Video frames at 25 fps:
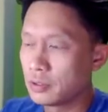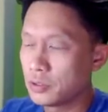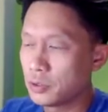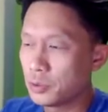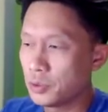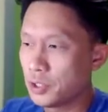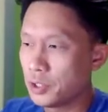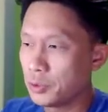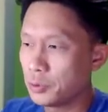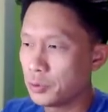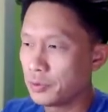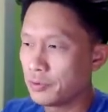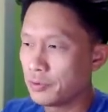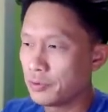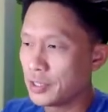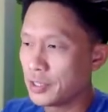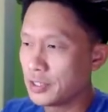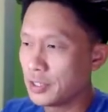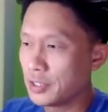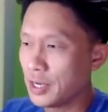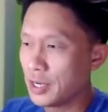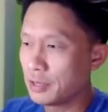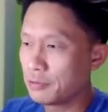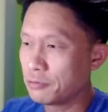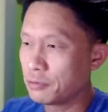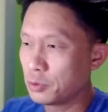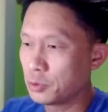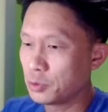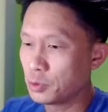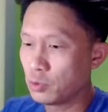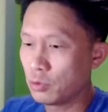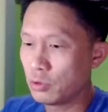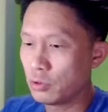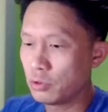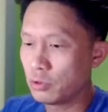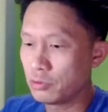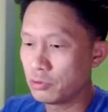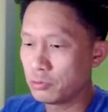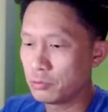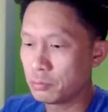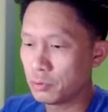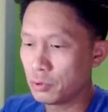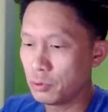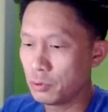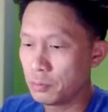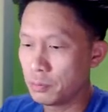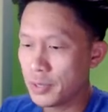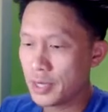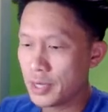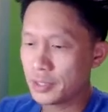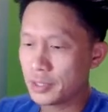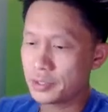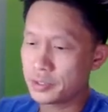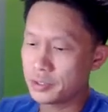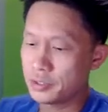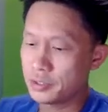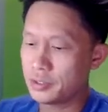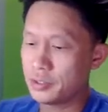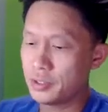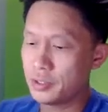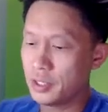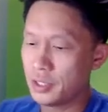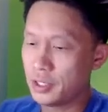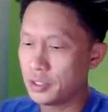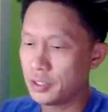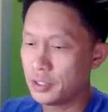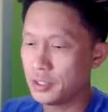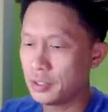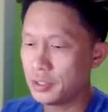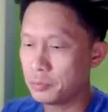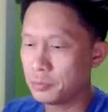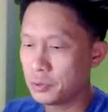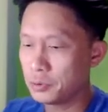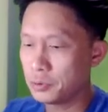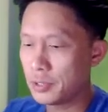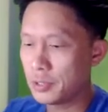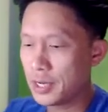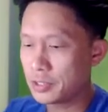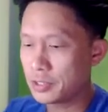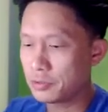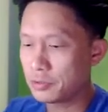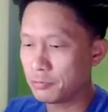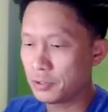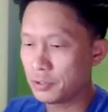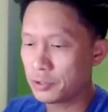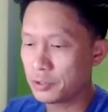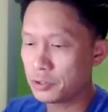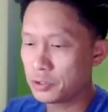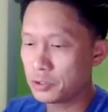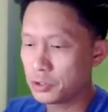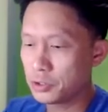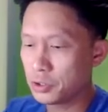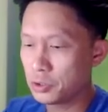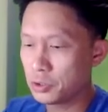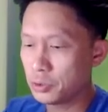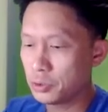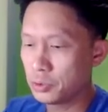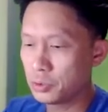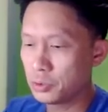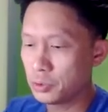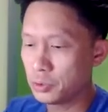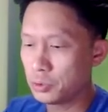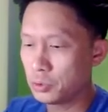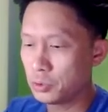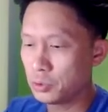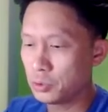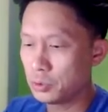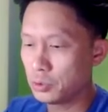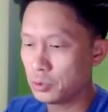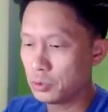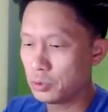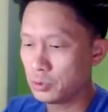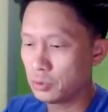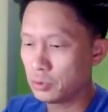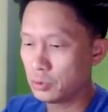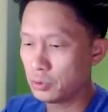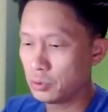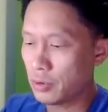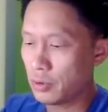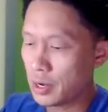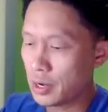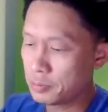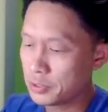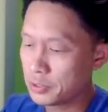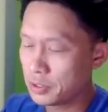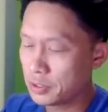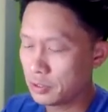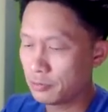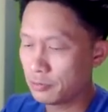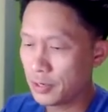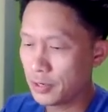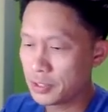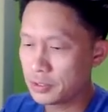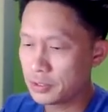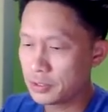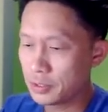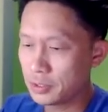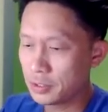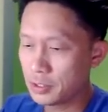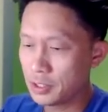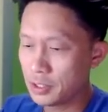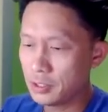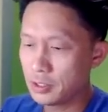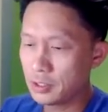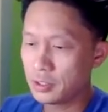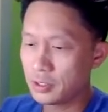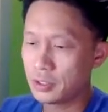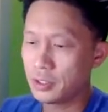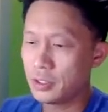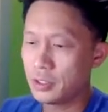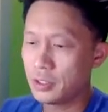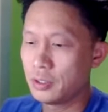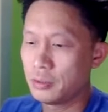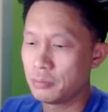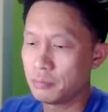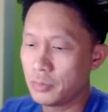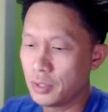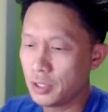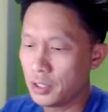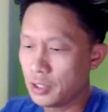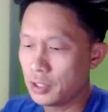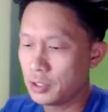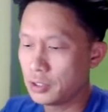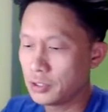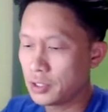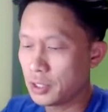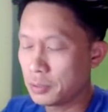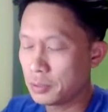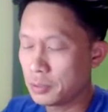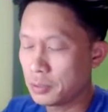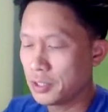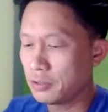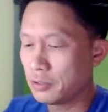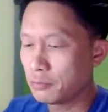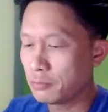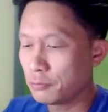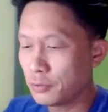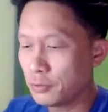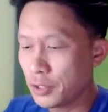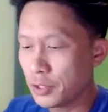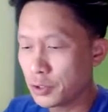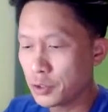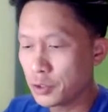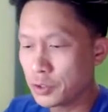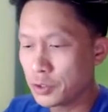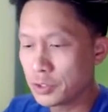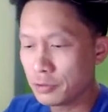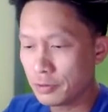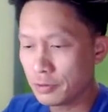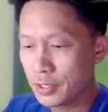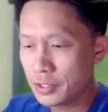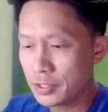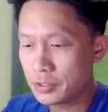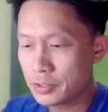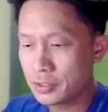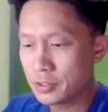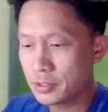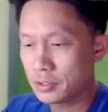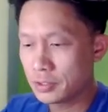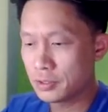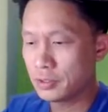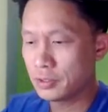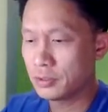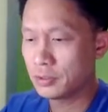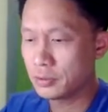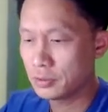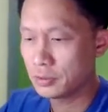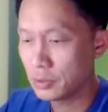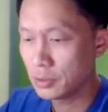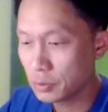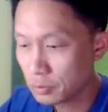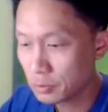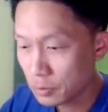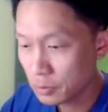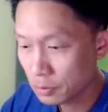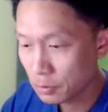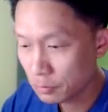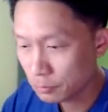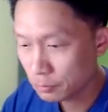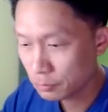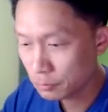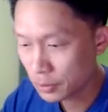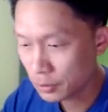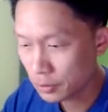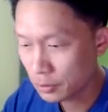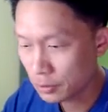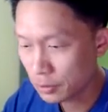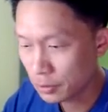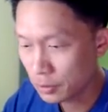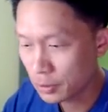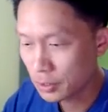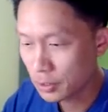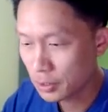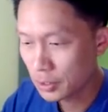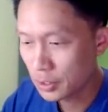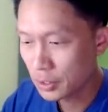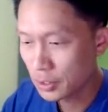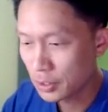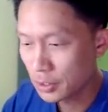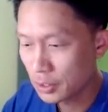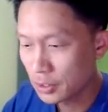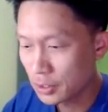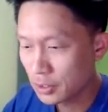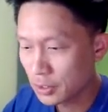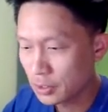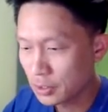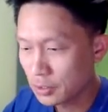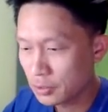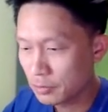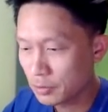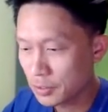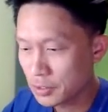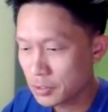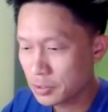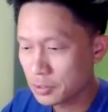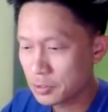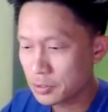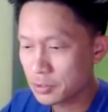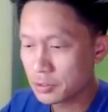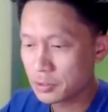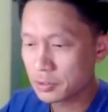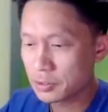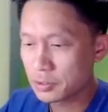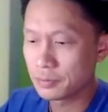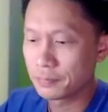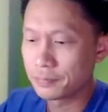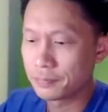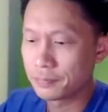Here we've got an iPhone 12 Pro Max, and then we will ask Flutter to grab its device ID by typing in Flutter device, Flutter devices.